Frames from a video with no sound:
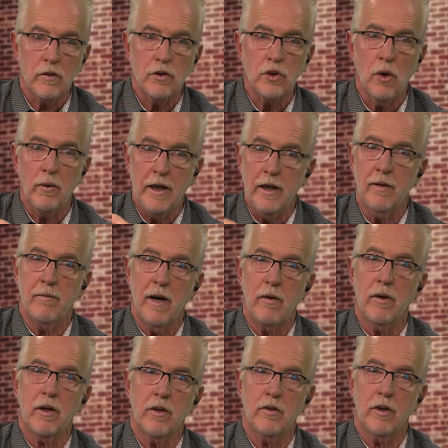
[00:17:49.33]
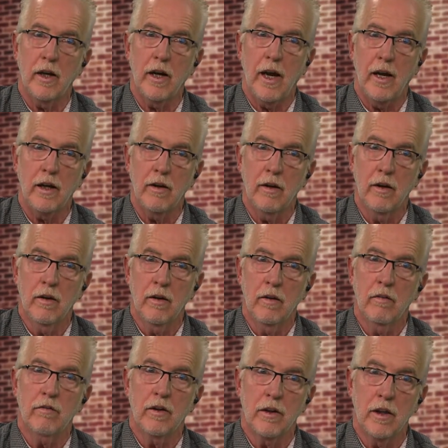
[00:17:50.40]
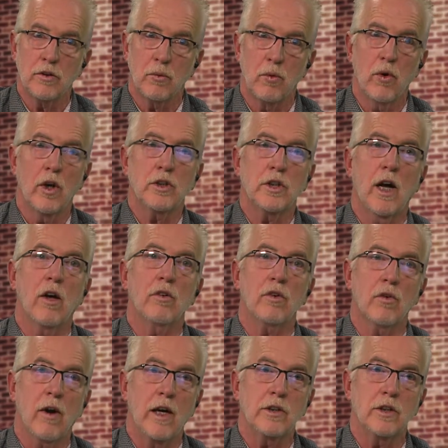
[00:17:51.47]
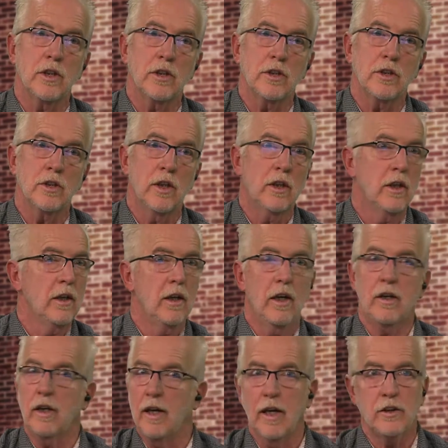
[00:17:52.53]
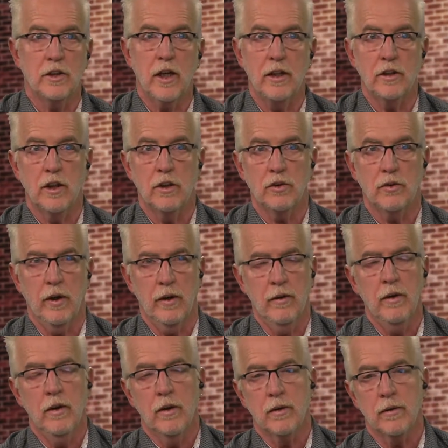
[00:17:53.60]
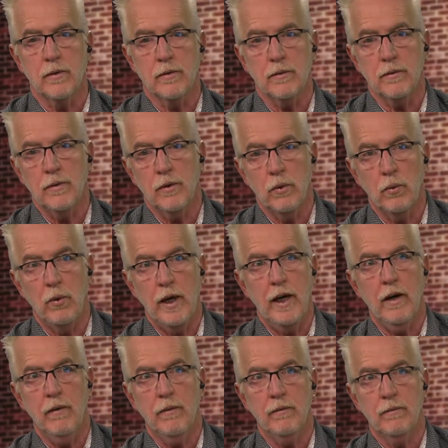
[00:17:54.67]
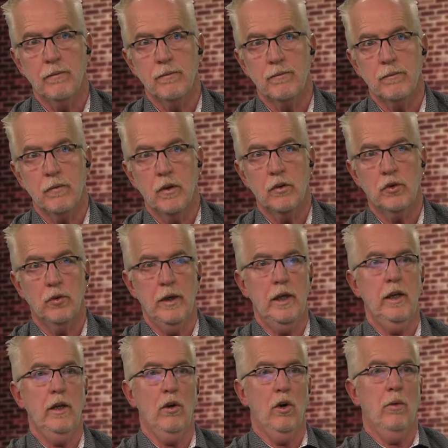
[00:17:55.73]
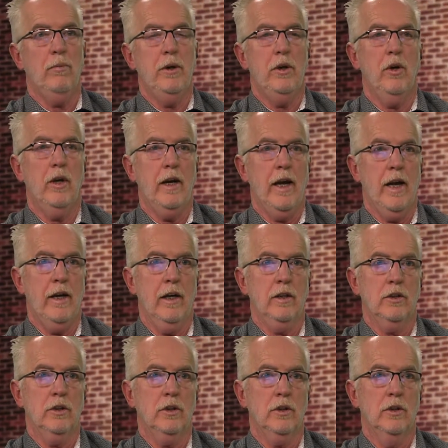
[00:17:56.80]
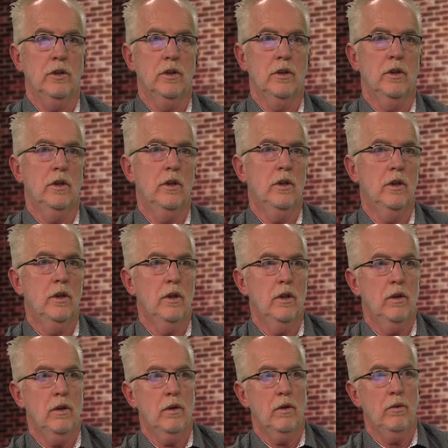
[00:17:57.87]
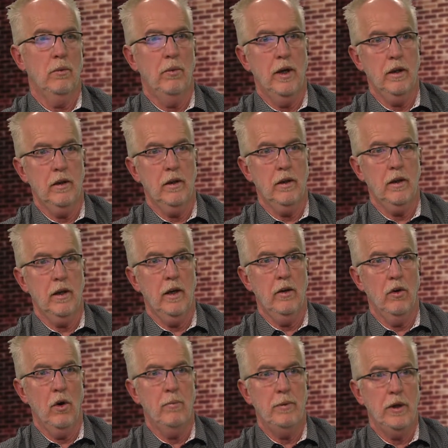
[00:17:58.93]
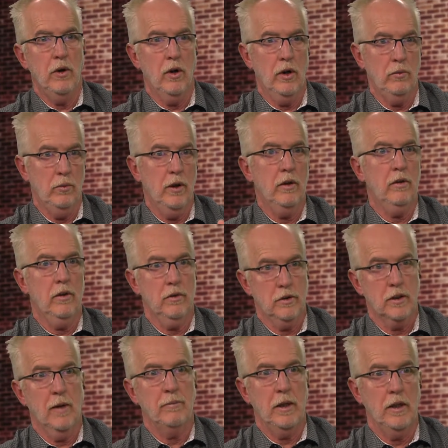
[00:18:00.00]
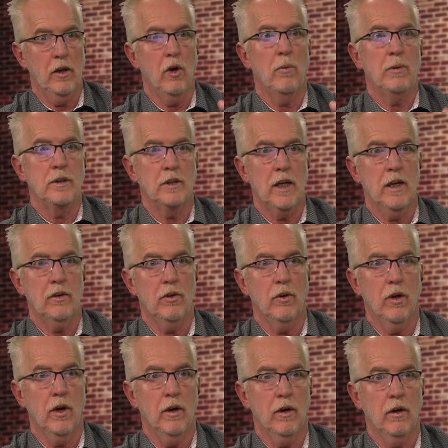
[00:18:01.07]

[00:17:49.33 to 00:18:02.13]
So in America today, for this worst health crisis in the United States history, we're treating opioid addicts with an opioid with something that opens that door.